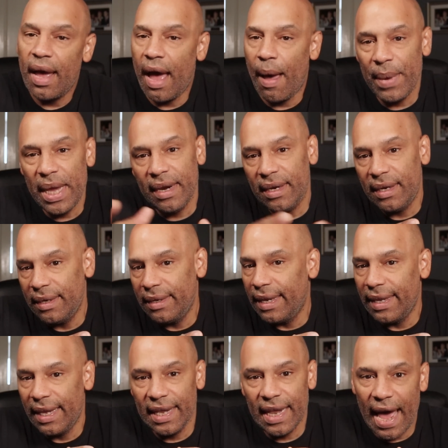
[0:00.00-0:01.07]
I mean,
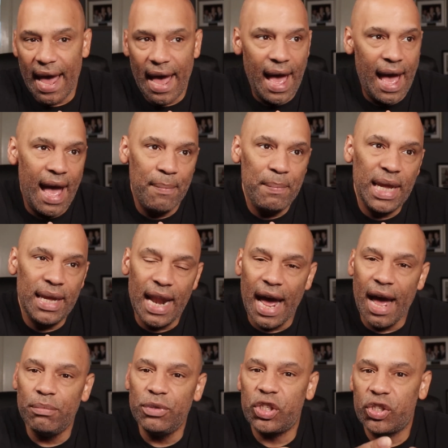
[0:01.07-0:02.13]
I mean,
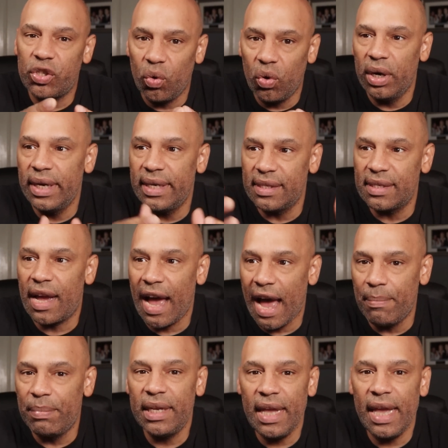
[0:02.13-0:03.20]
I'm sure it is a
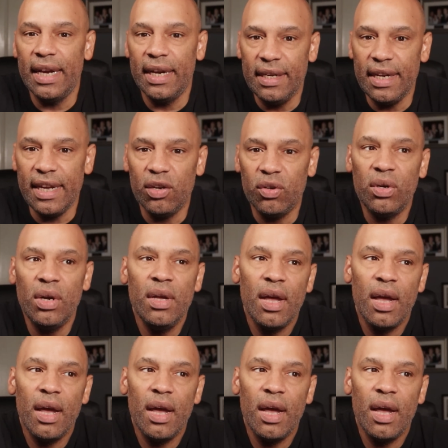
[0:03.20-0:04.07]
complicated deal.